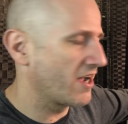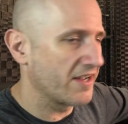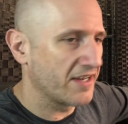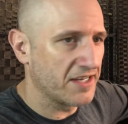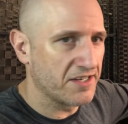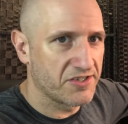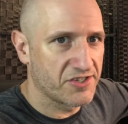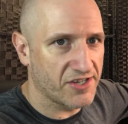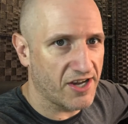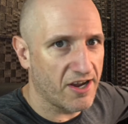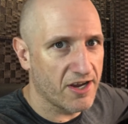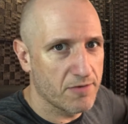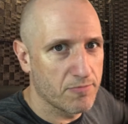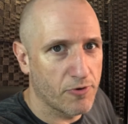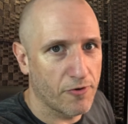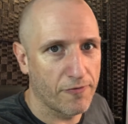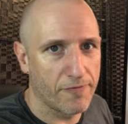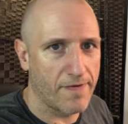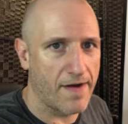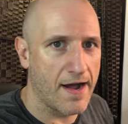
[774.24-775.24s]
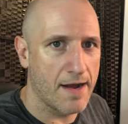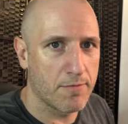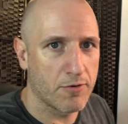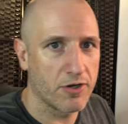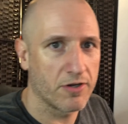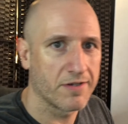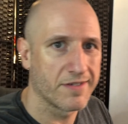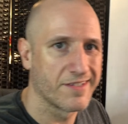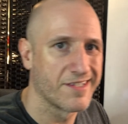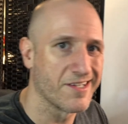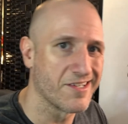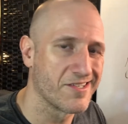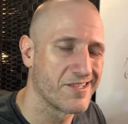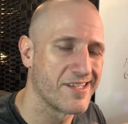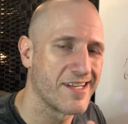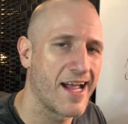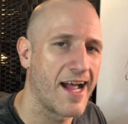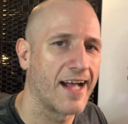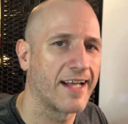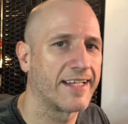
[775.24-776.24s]
Insoluble fiber does
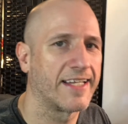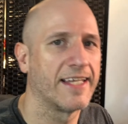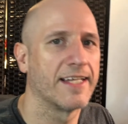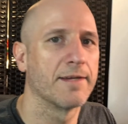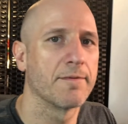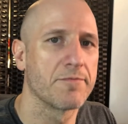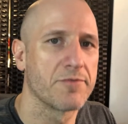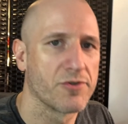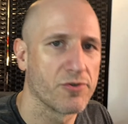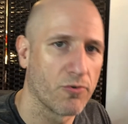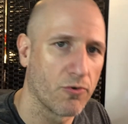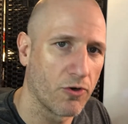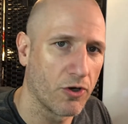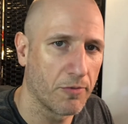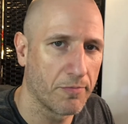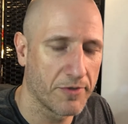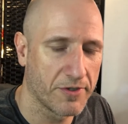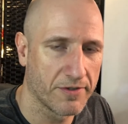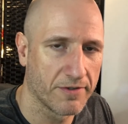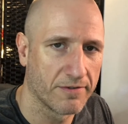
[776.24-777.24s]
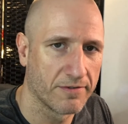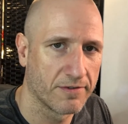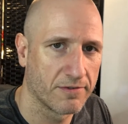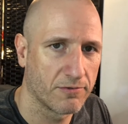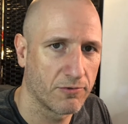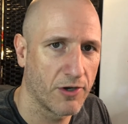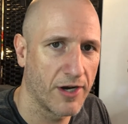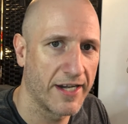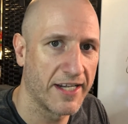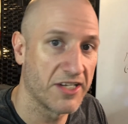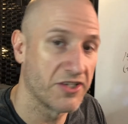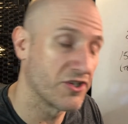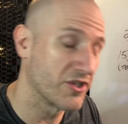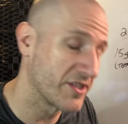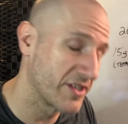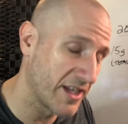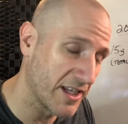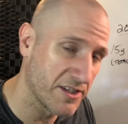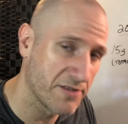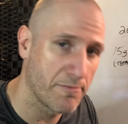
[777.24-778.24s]
not get absorbed, right? It
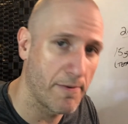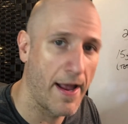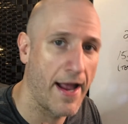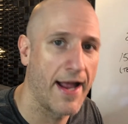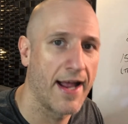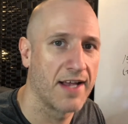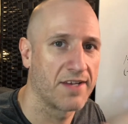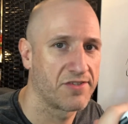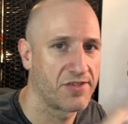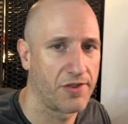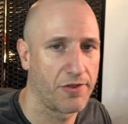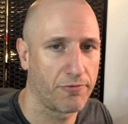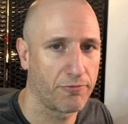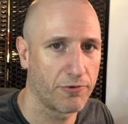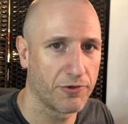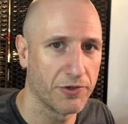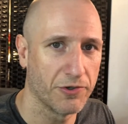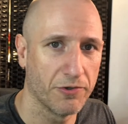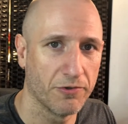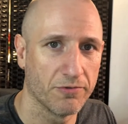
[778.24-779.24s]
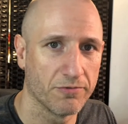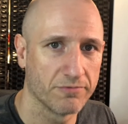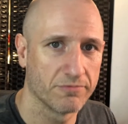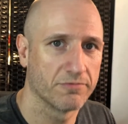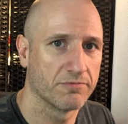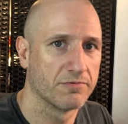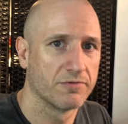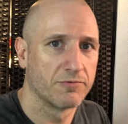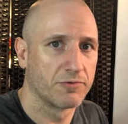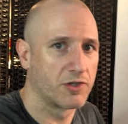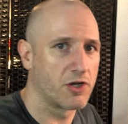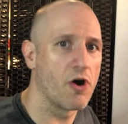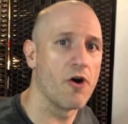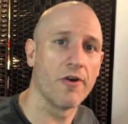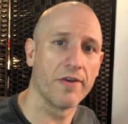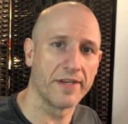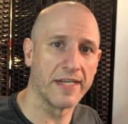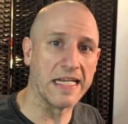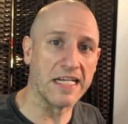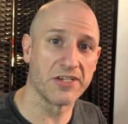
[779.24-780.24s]
just gets passed through.
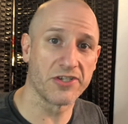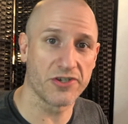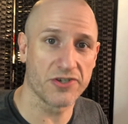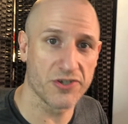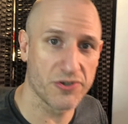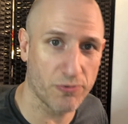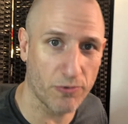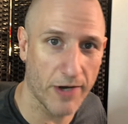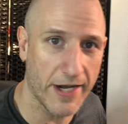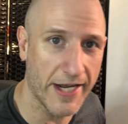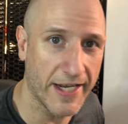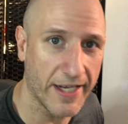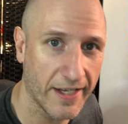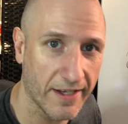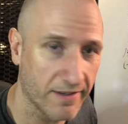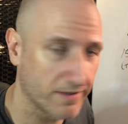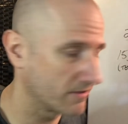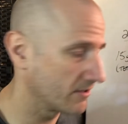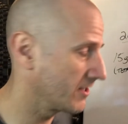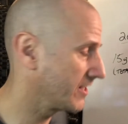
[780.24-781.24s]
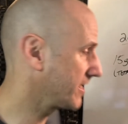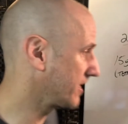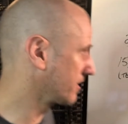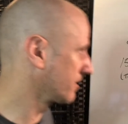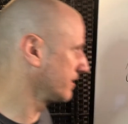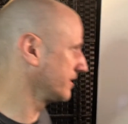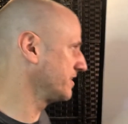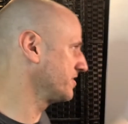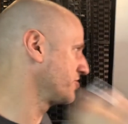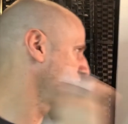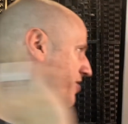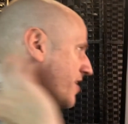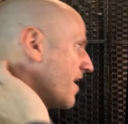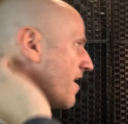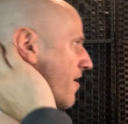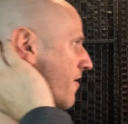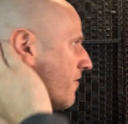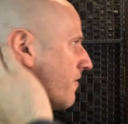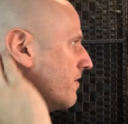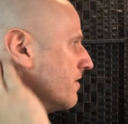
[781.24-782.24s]
Call it nature's rake, right? Cleans you
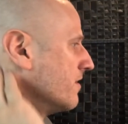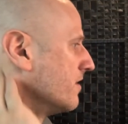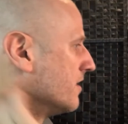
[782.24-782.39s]
out.